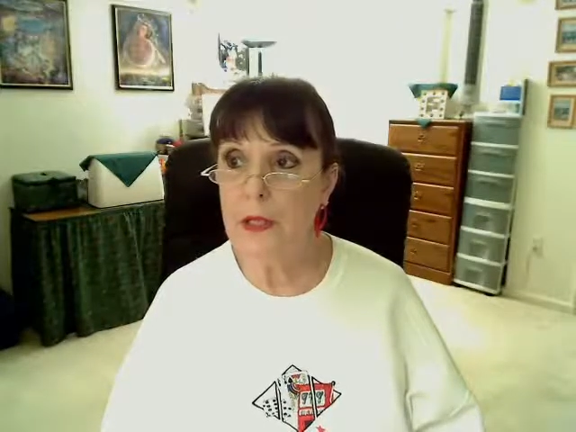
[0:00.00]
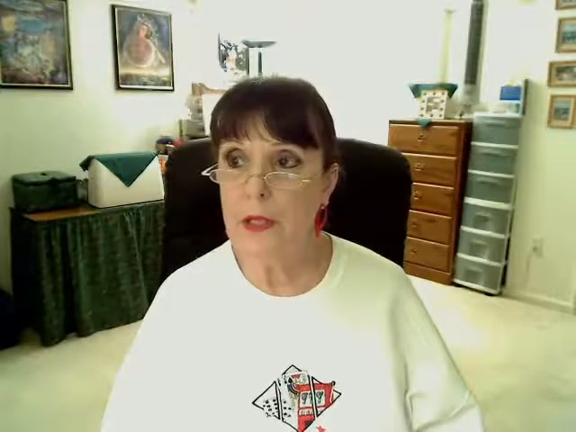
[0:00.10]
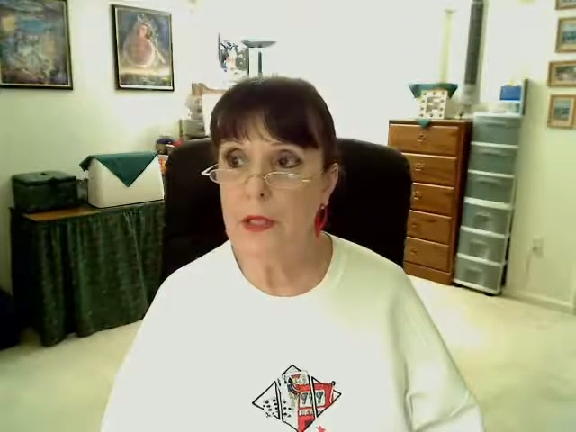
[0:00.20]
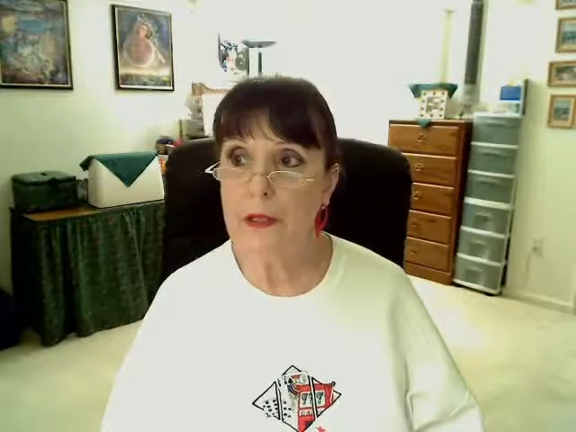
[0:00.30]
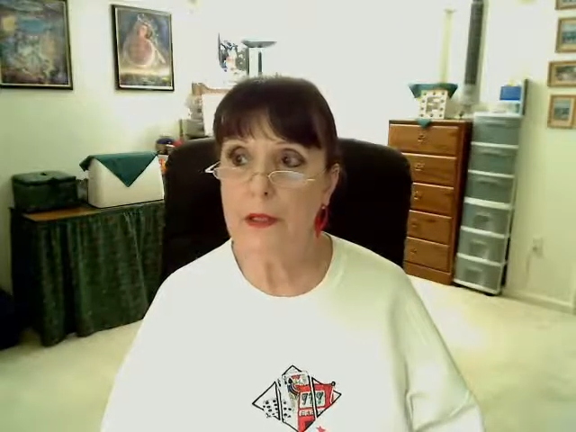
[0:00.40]

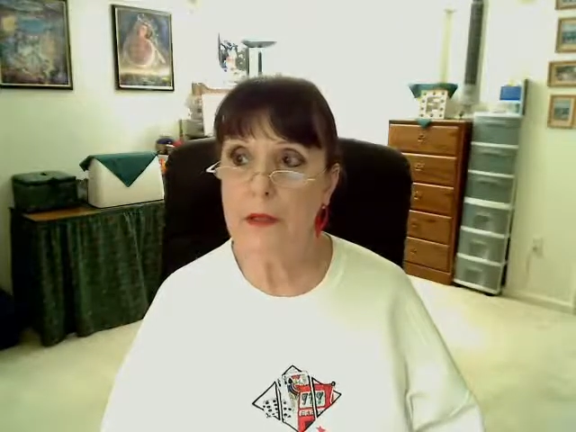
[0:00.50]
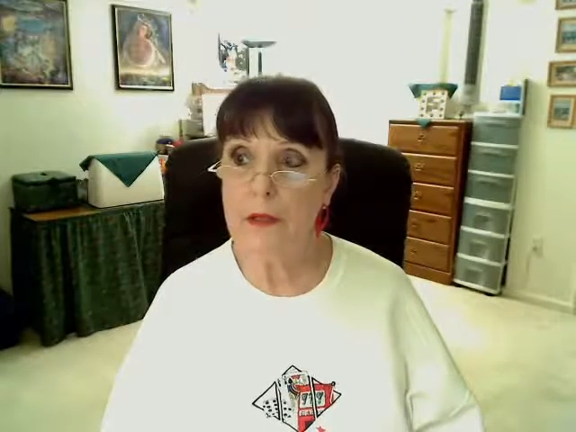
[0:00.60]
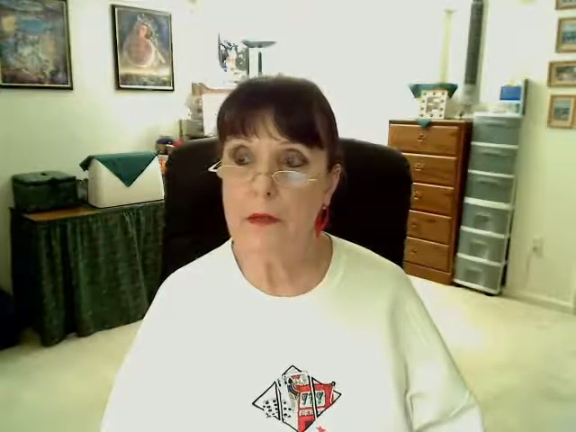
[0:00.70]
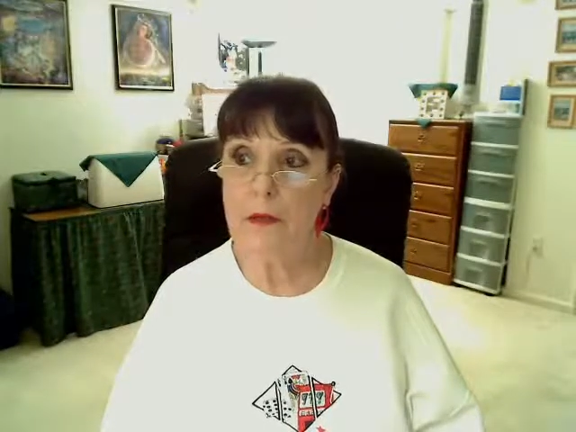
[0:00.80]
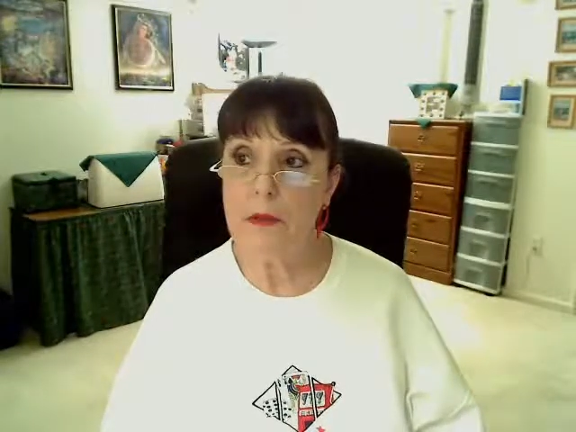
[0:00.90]
Yeah, because
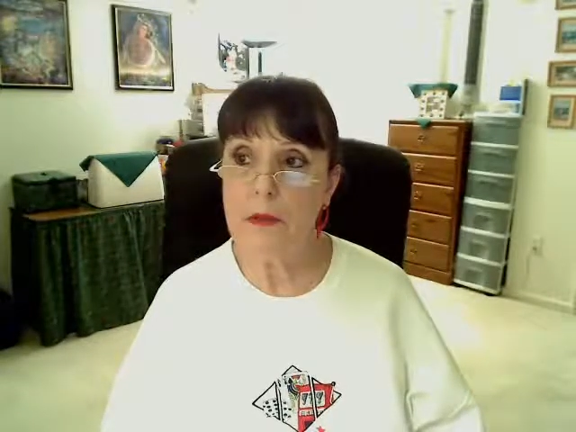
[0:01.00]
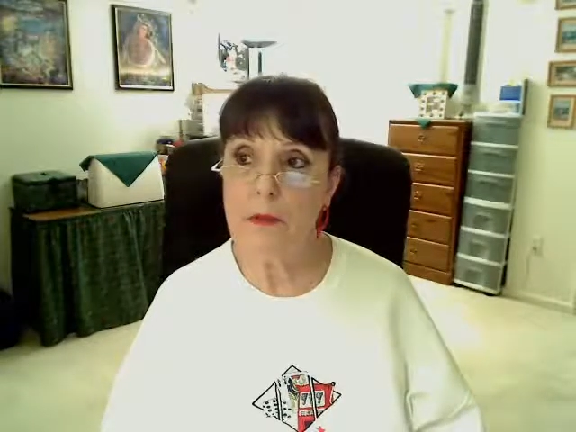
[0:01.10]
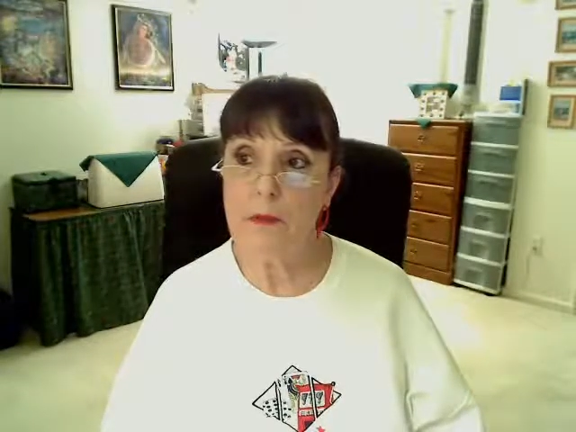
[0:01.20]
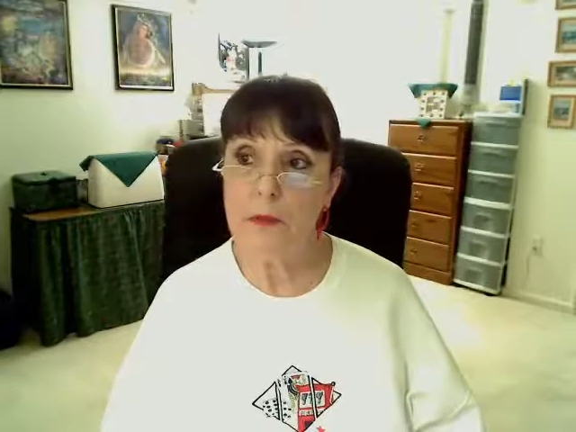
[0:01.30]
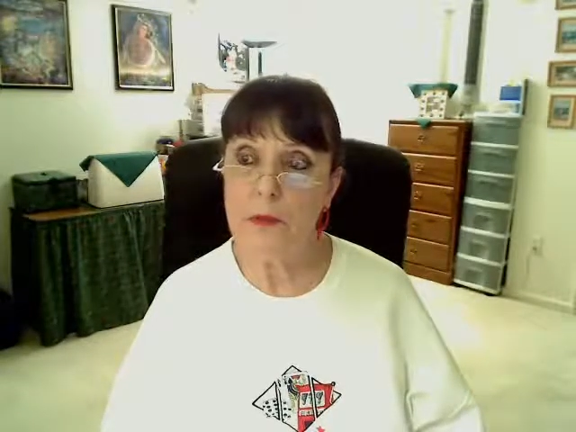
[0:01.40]
they're,
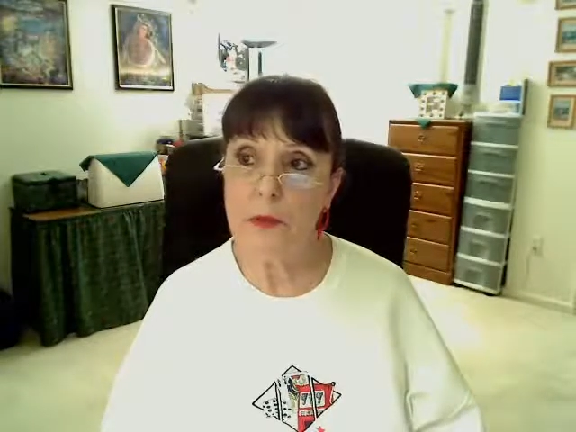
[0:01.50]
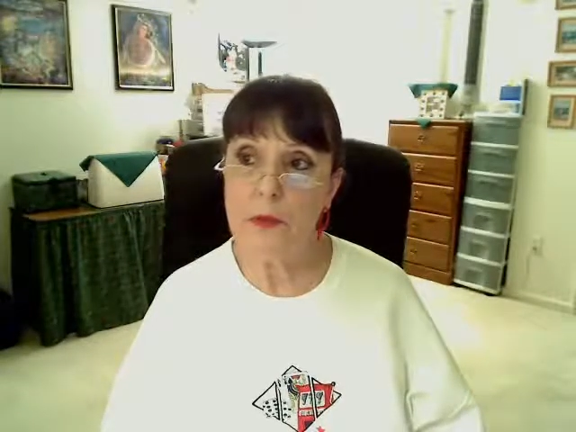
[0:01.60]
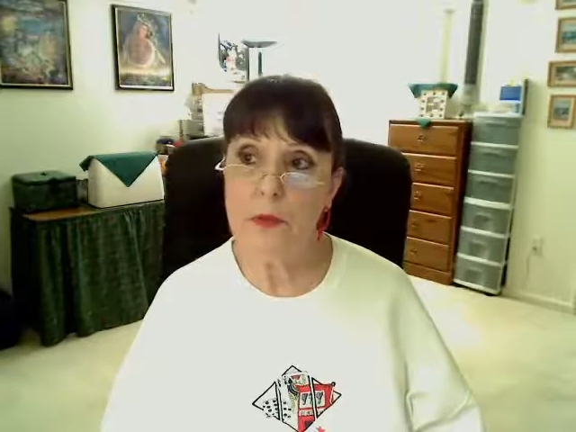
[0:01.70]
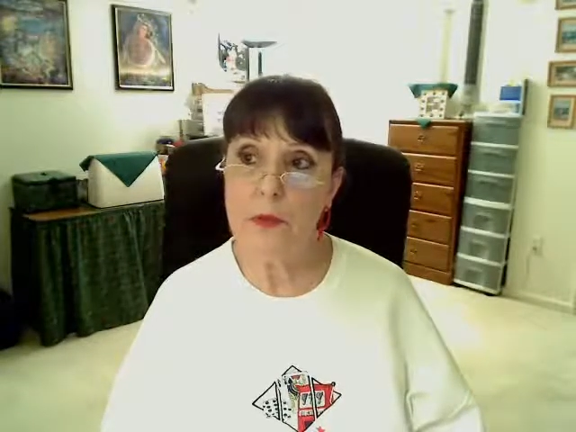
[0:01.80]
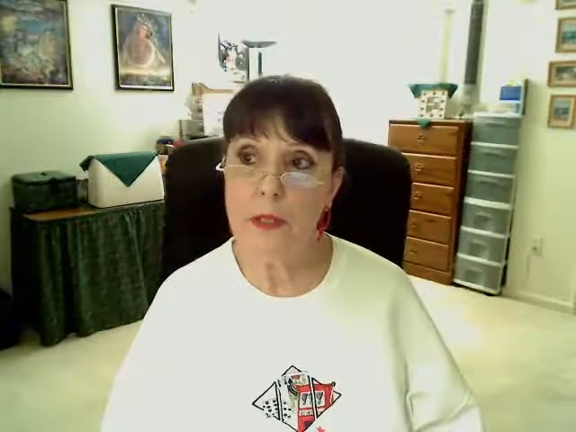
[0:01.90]
they're
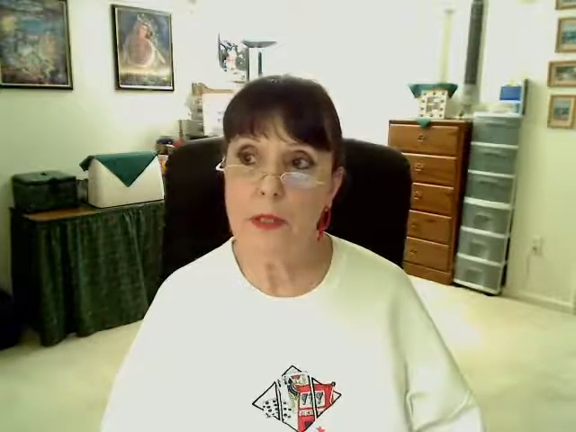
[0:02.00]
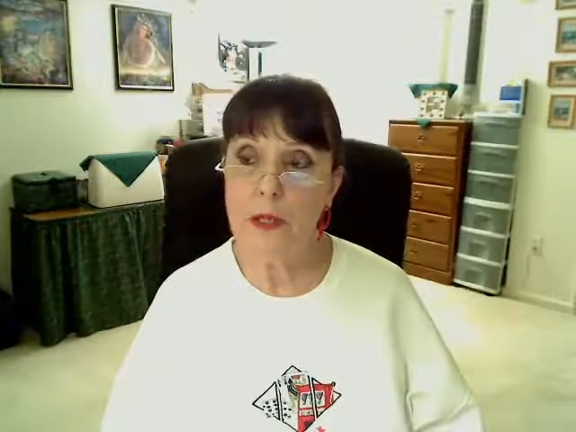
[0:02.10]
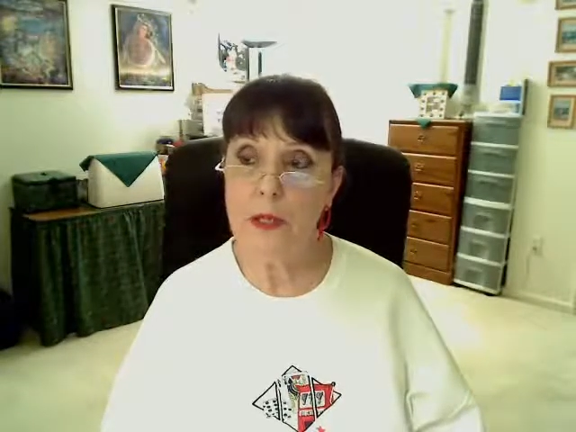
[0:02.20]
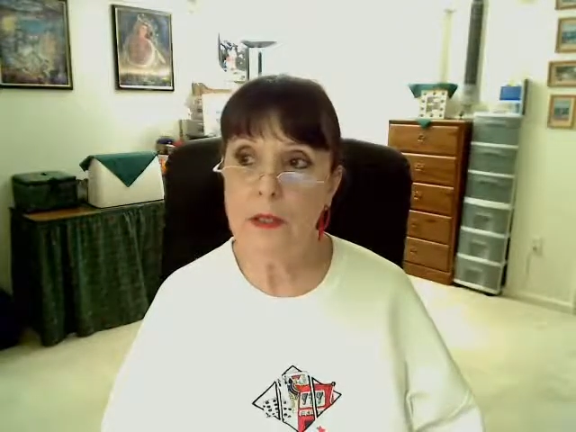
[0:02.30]
doing what they can